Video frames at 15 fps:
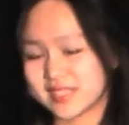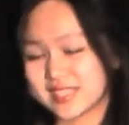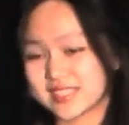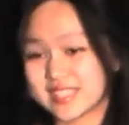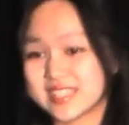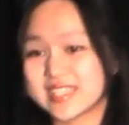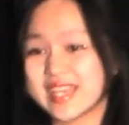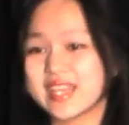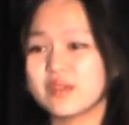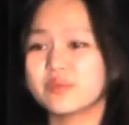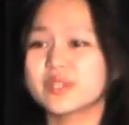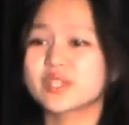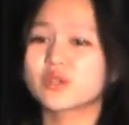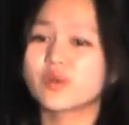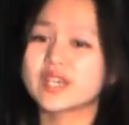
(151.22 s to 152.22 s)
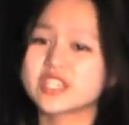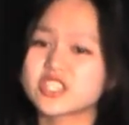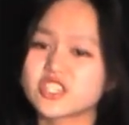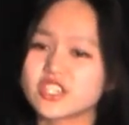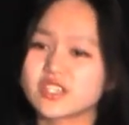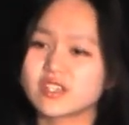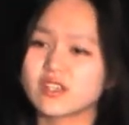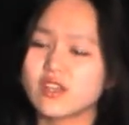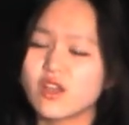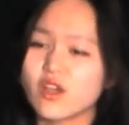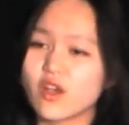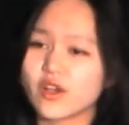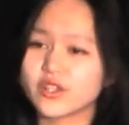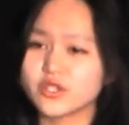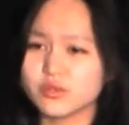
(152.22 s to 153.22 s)
It is the day when the question,
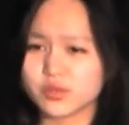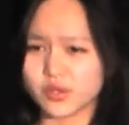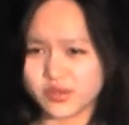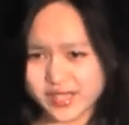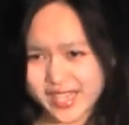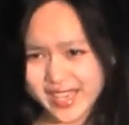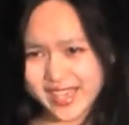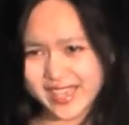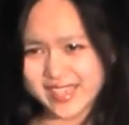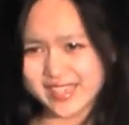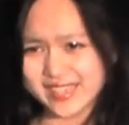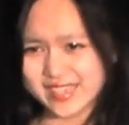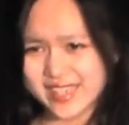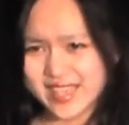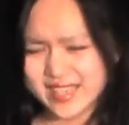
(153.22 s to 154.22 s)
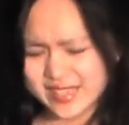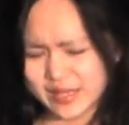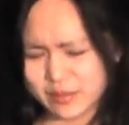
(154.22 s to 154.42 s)
"Are you okay?"